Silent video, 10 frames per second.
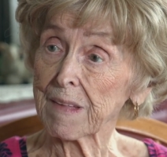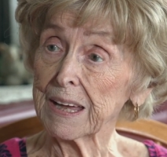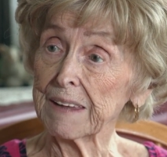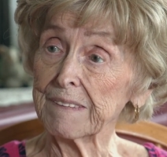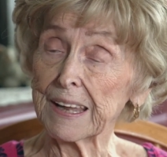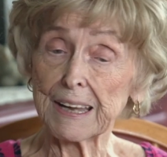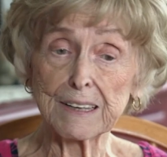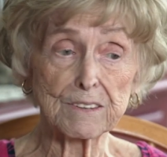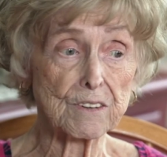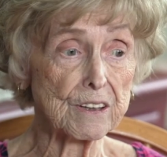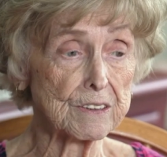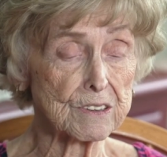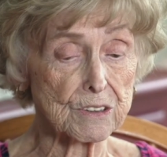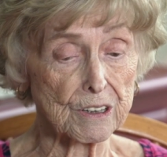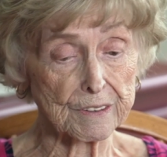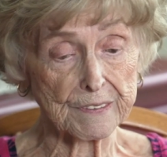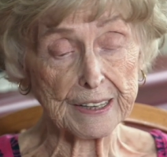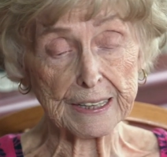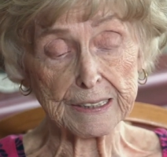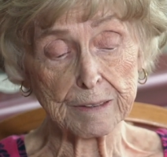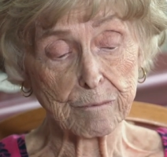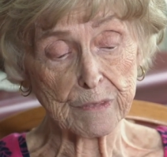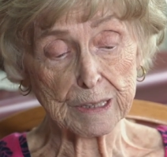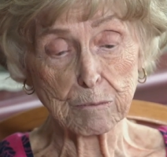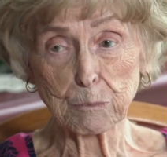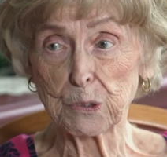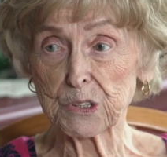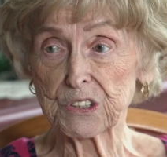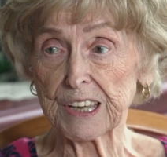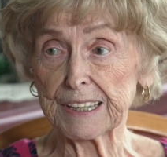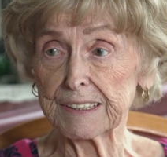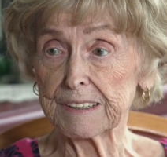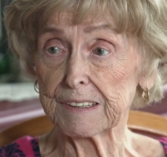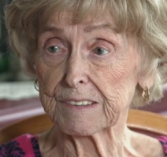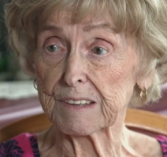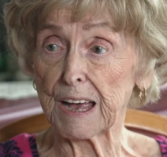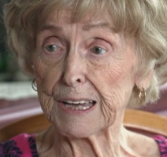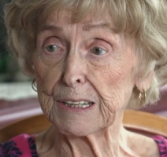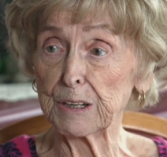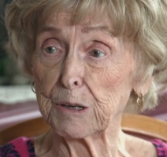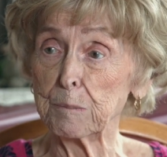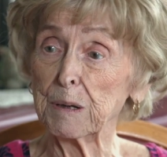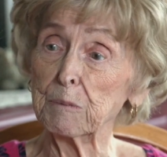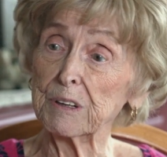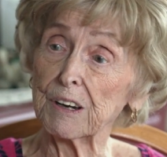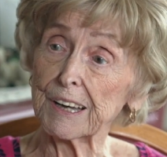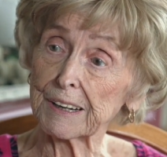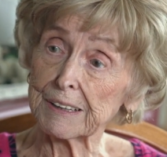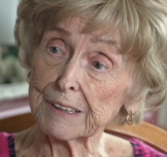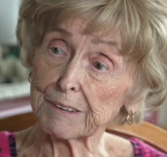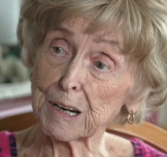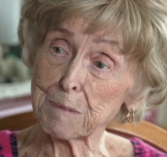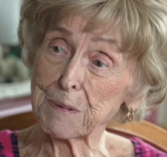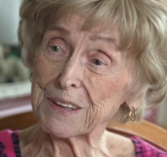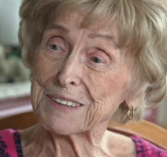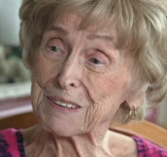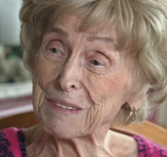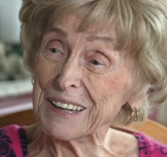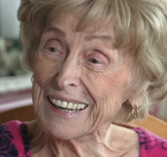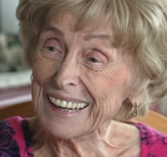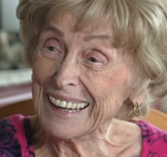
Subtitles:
And then I start thinking, push that to the side a little bit, we've got to clear up this one.